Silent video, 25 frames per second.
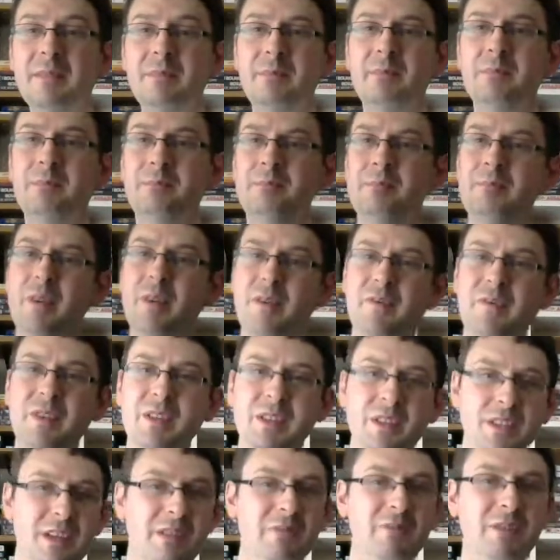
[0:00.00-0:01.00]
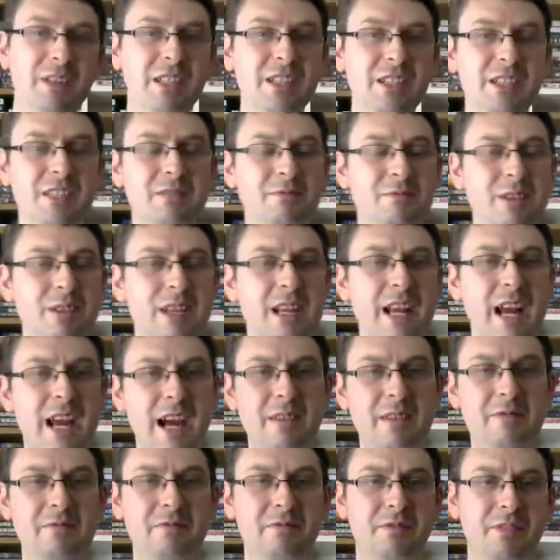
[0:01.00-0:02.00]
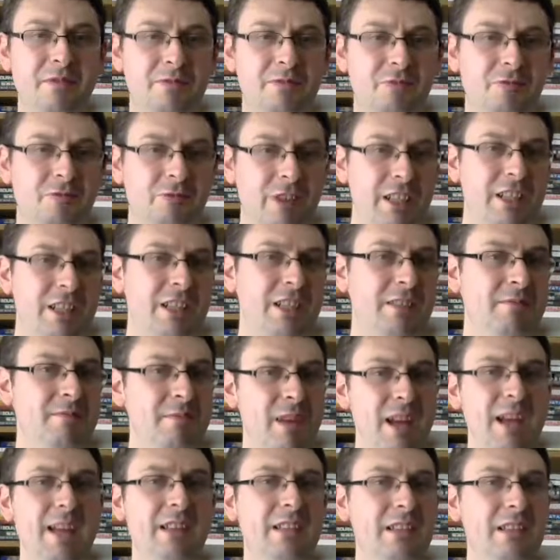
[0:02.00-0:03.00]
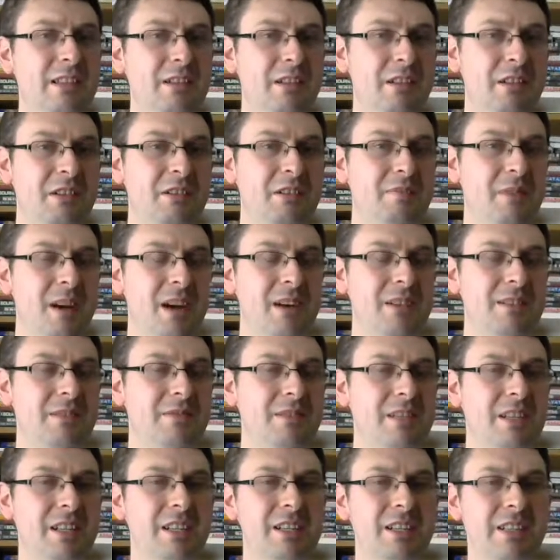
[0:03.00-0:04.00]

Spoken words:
But for some reason we have the ready-made psychopaths for this.